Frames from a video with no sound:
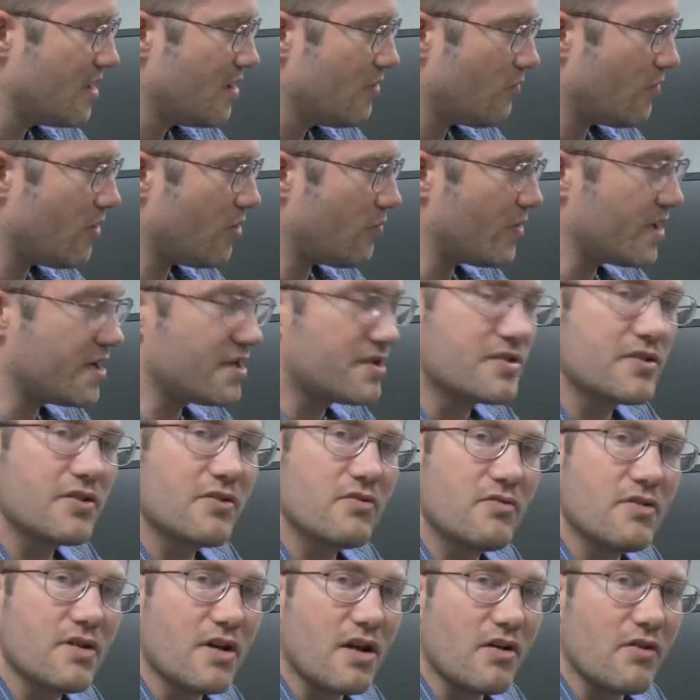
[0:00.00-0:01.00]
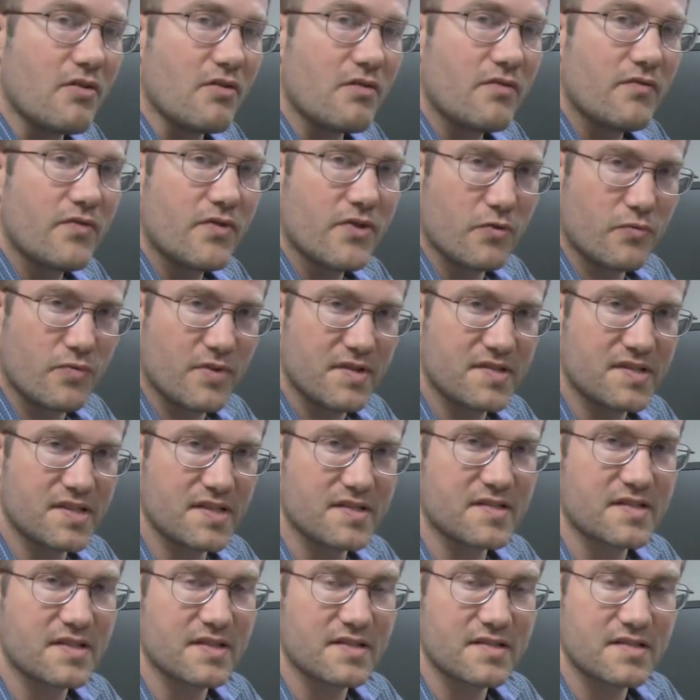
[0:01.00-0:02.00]
what we do know, the
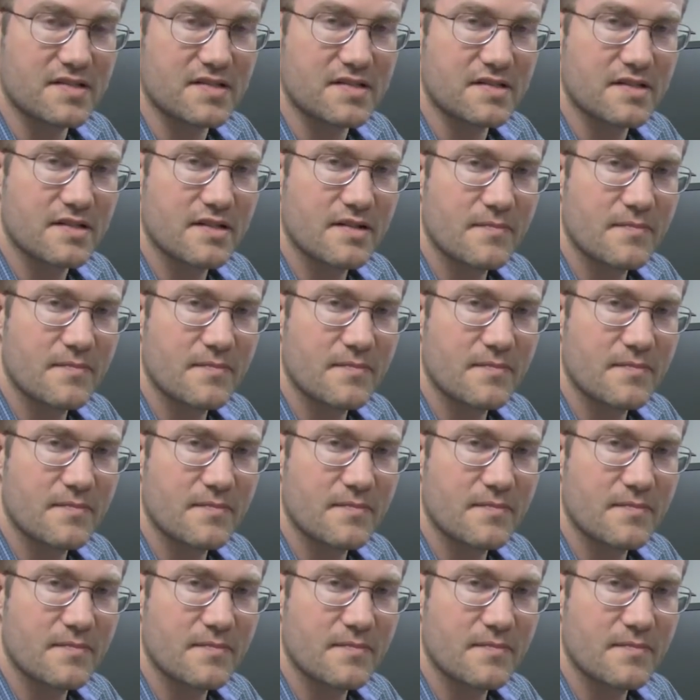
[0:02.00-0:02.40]
resistance